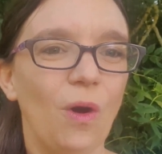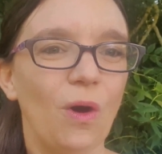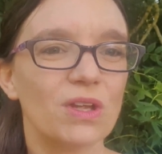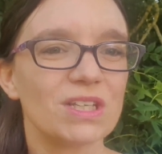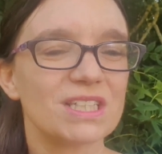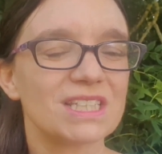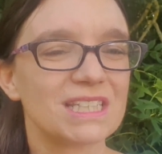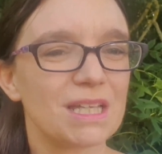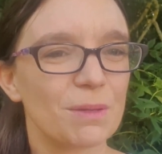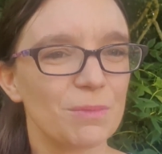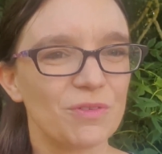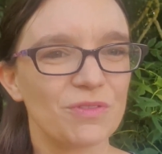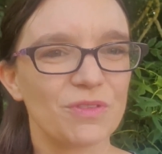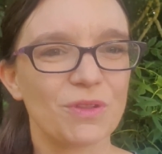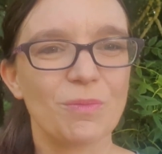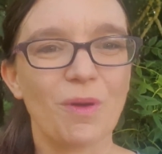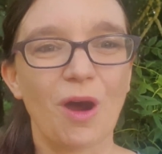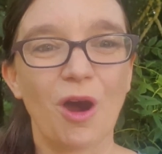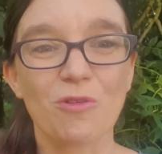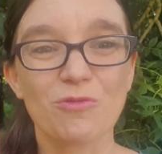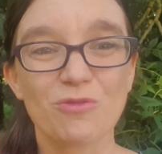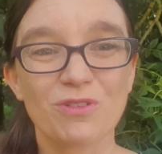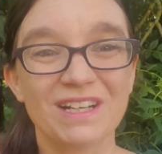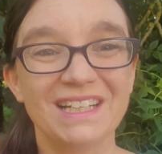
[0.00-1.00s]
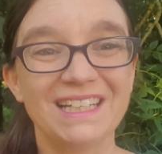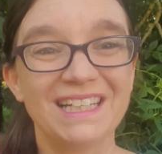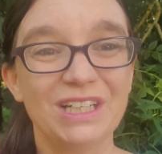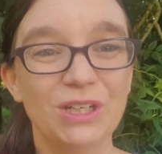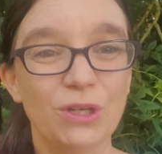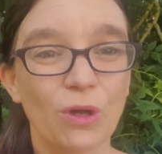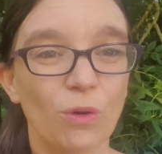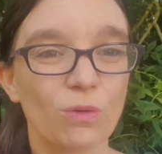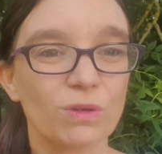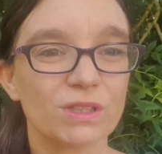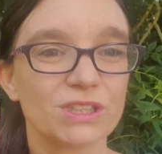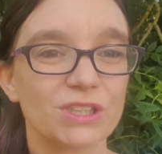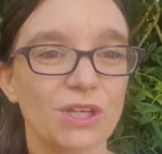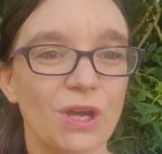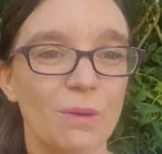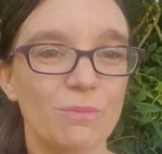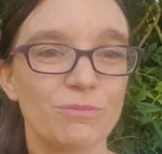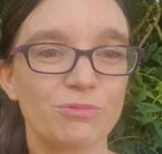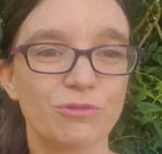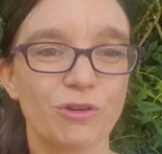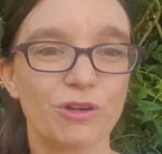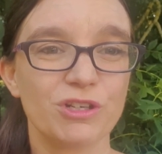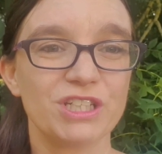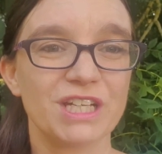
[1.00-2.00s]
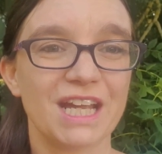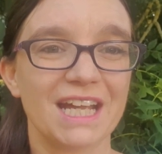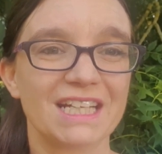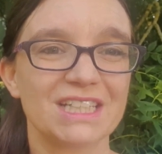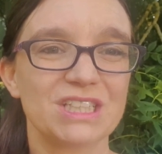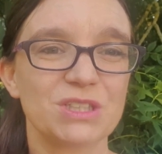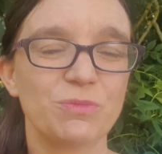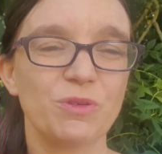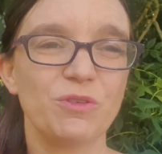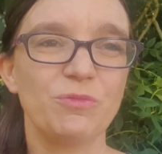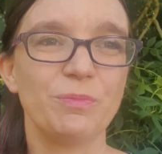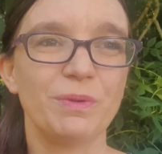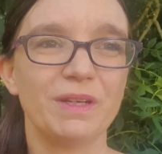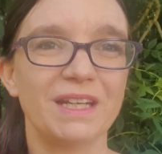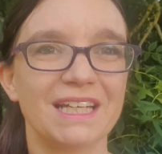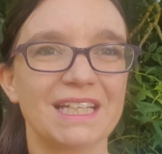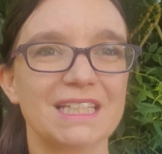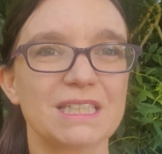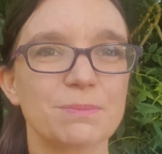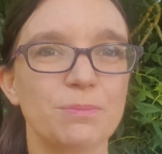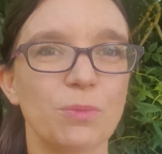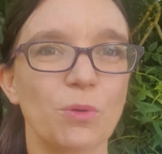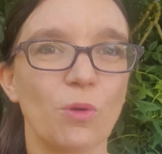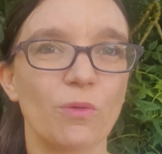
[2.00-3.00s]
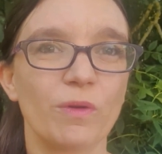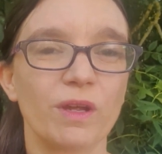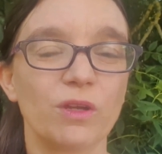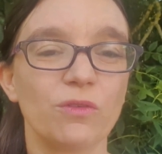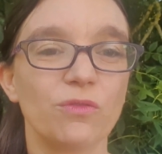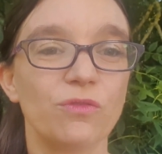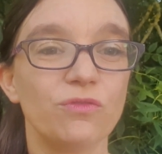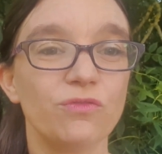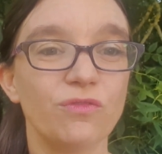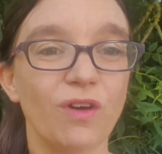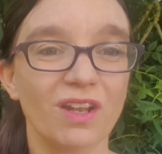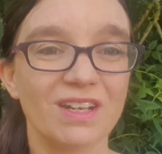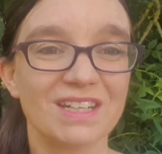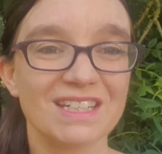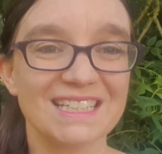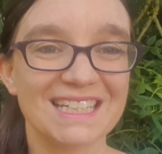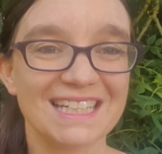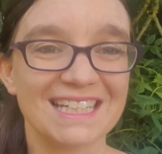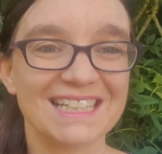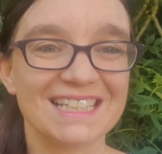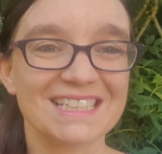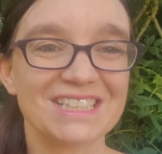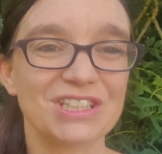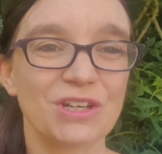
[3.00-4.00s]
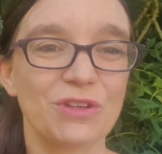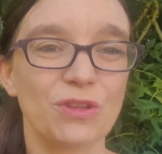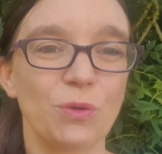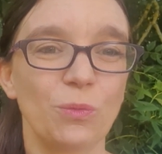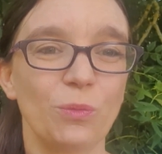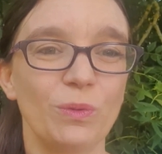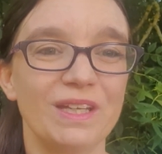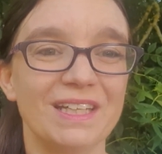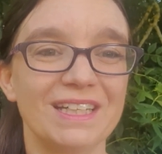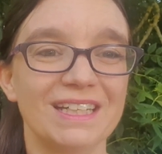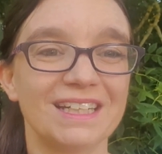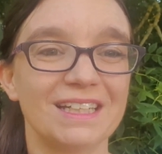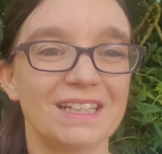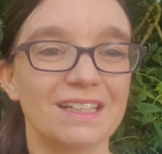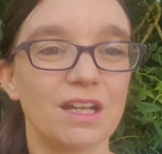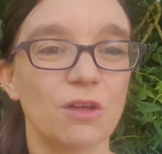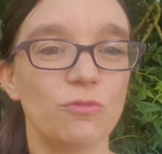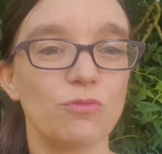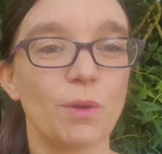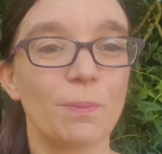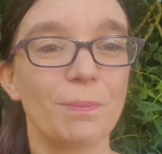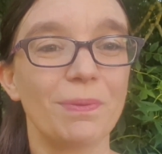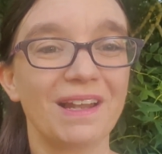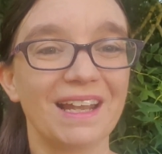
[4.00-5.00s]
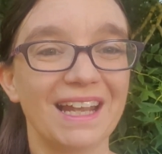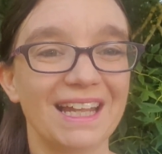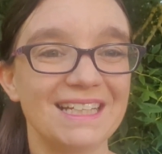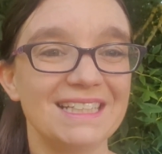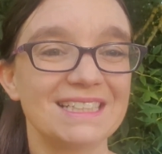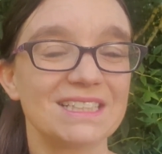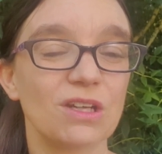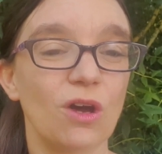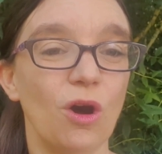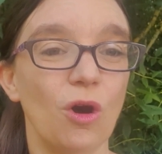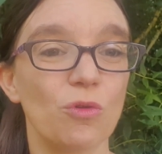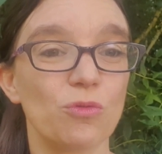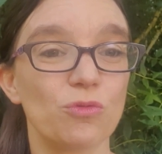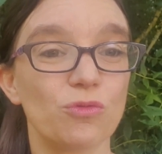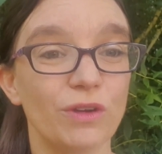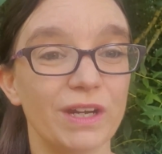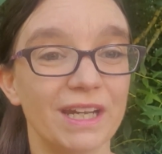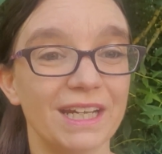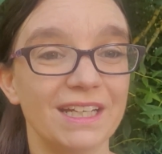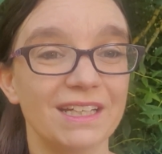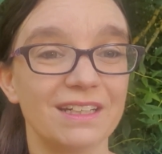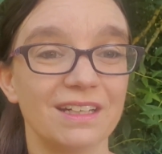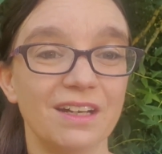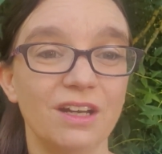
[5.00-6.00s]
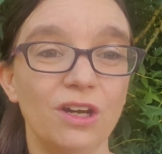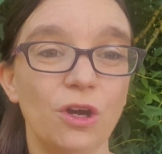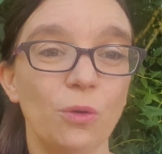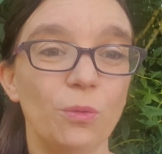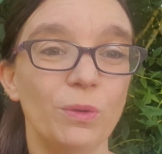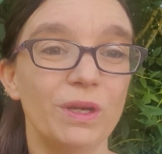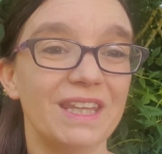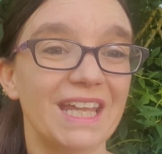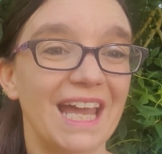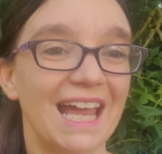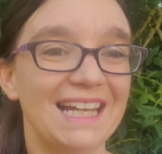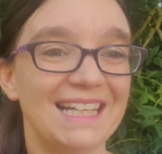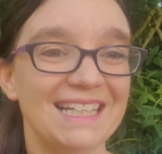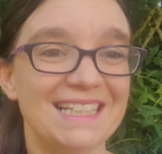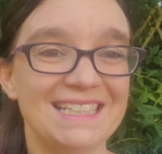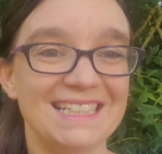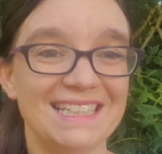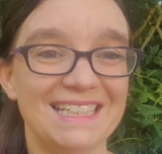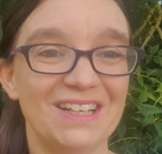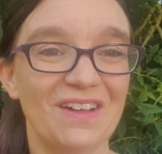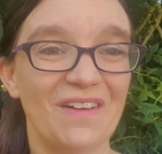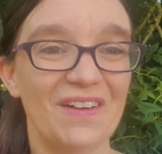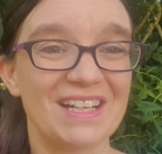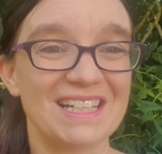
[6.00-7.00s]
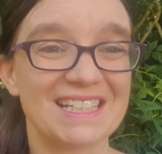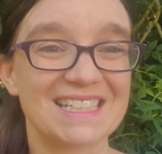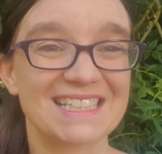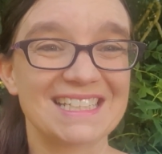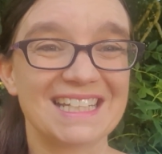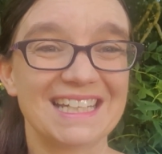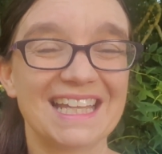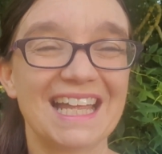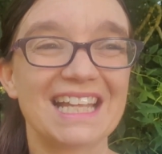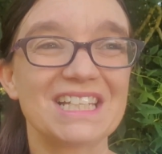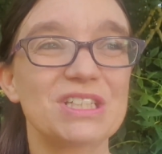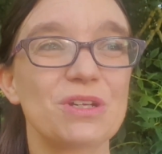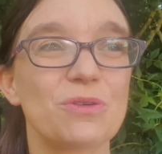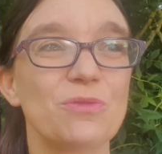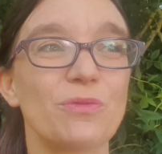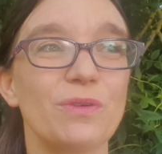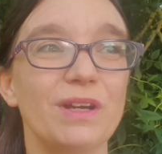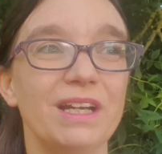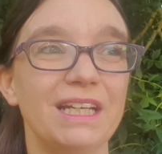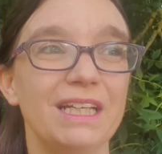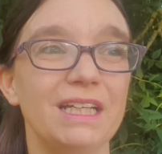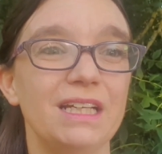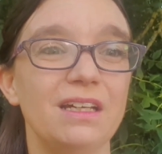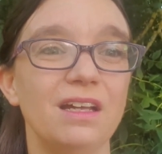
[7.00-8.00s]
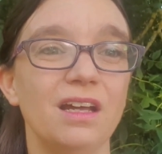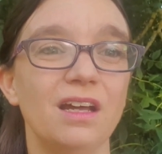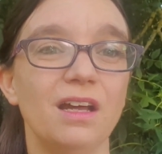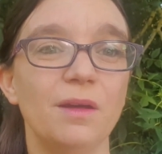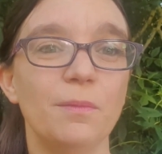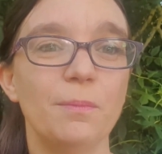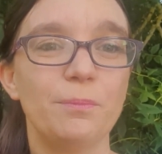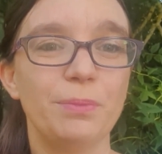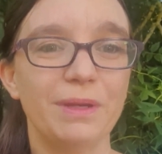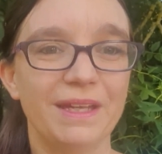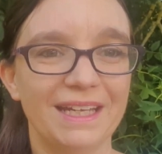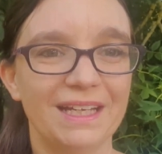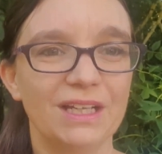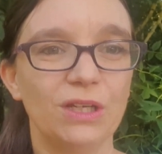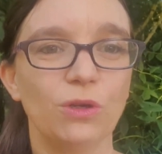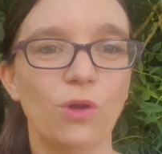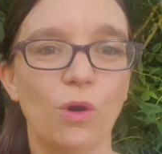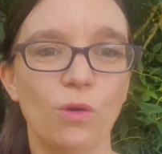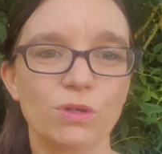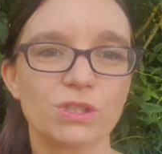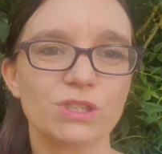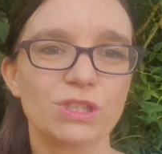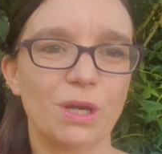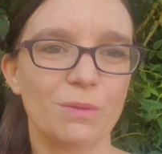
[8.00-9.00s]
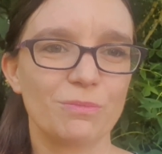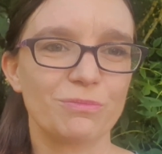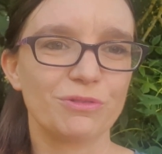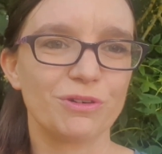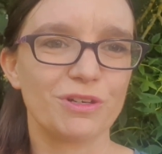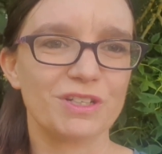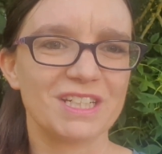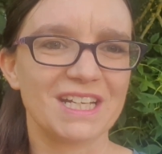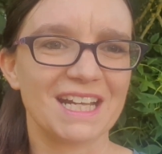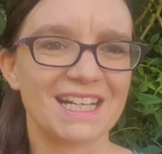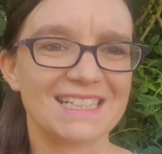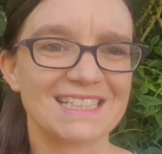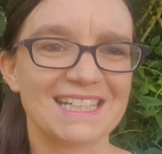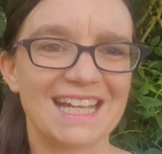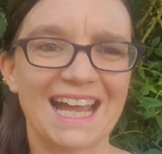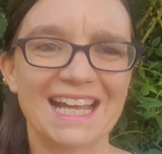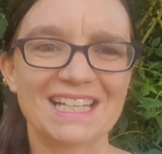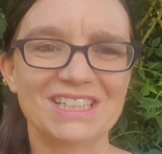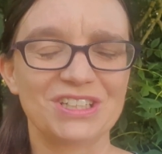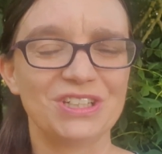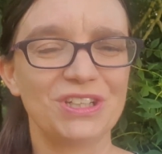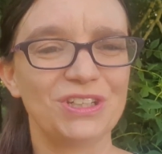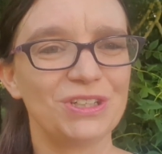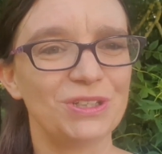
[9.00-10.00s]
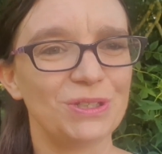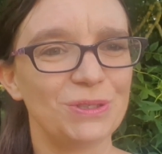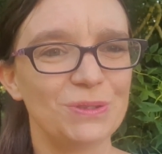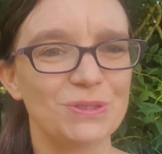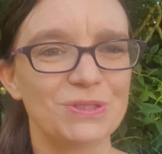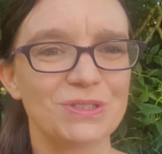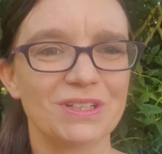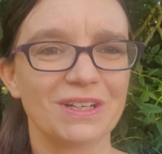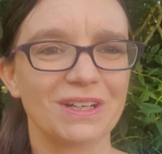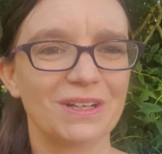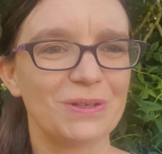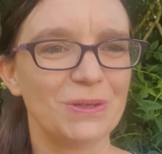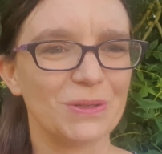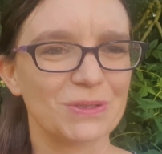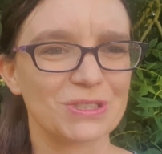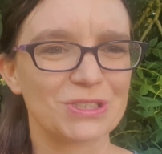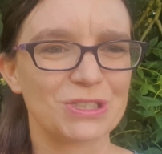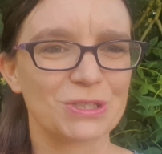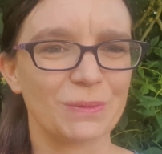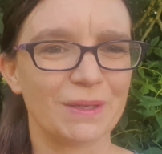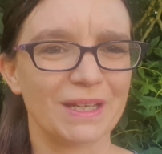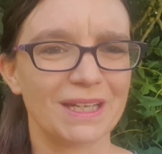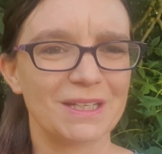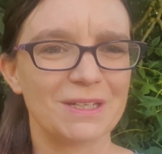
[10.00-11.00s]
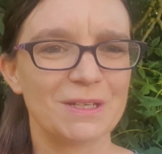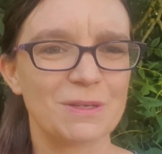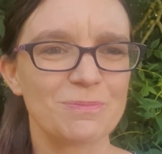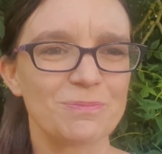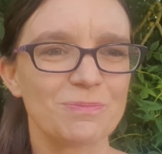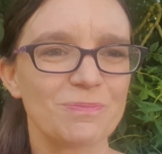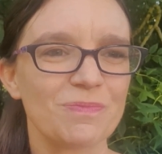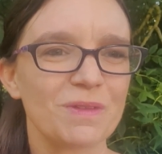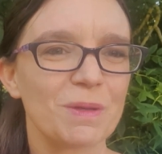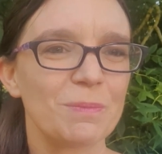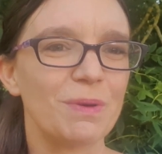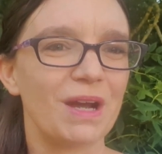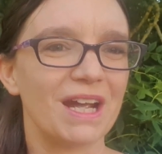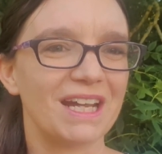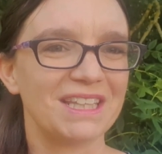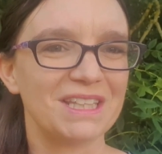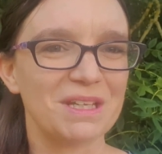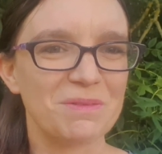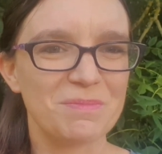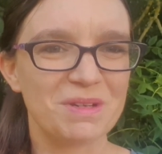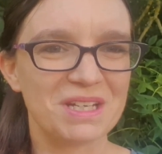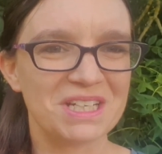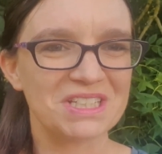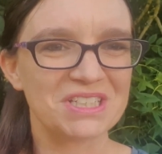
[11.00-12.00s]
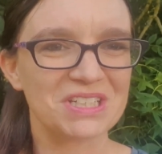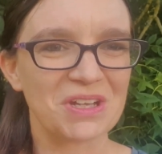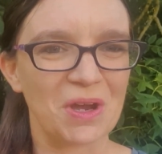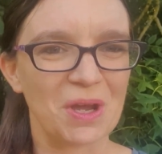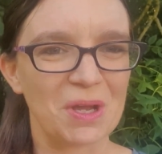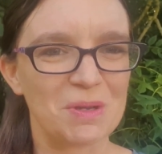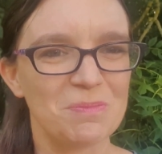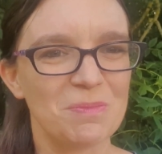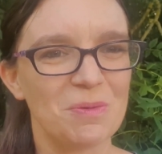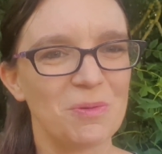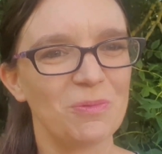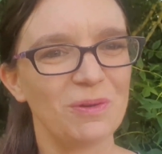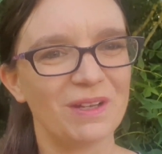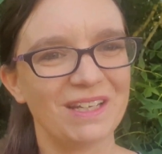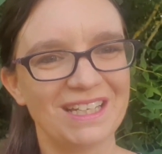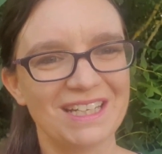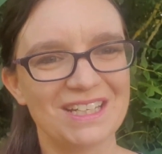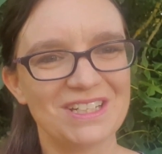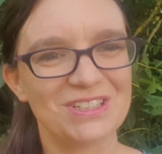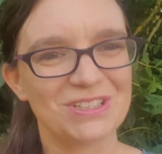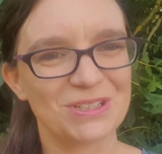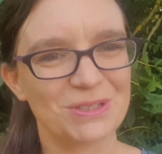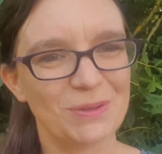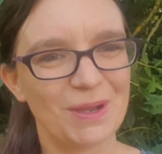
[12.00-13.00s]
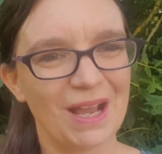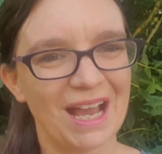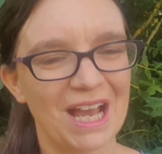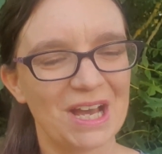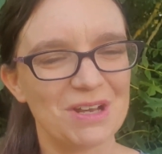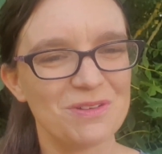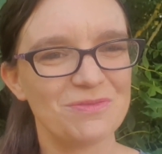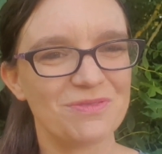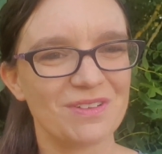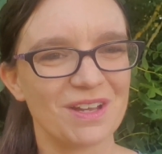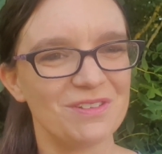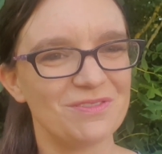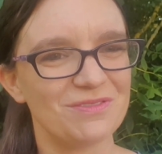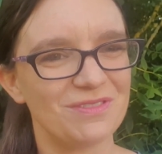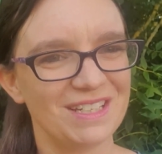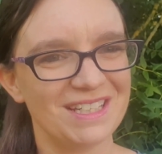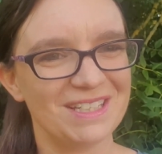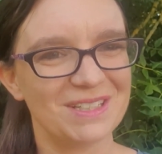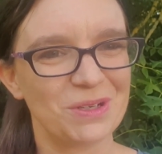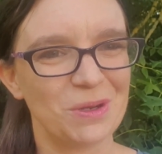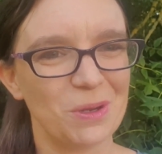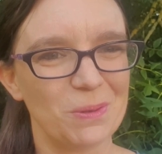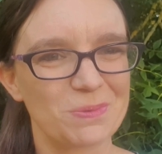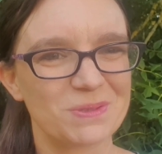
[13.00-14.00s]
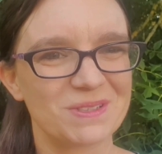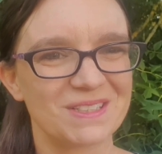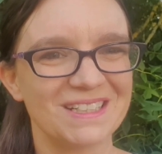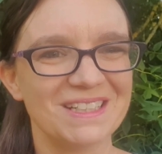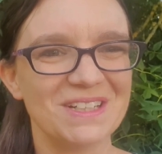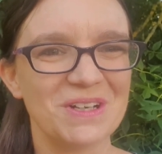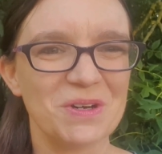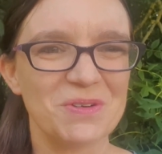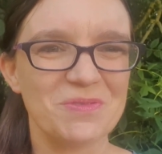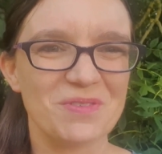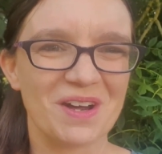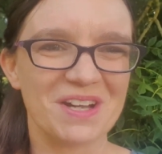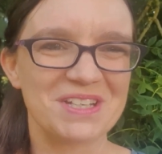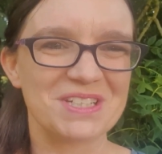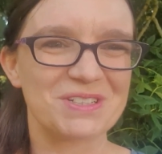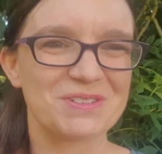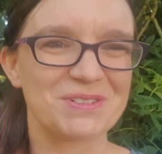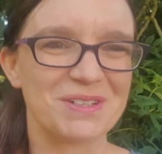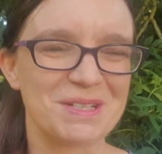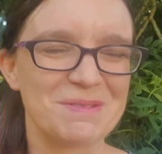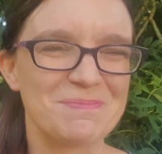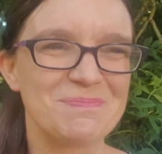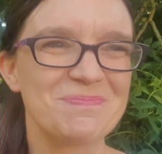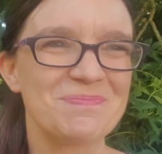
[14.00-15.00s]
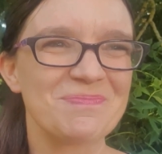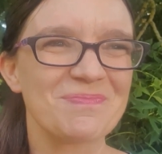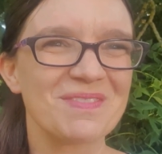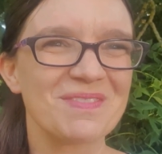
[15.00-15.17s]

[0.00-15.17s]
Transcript: Some of them are really long-term projects. We've been exploring funding so that we can replace our rig with LED lights. That's a really big long-term project. It has a huge cost to it. But in the meantime, we do have a vegan option of ice cream.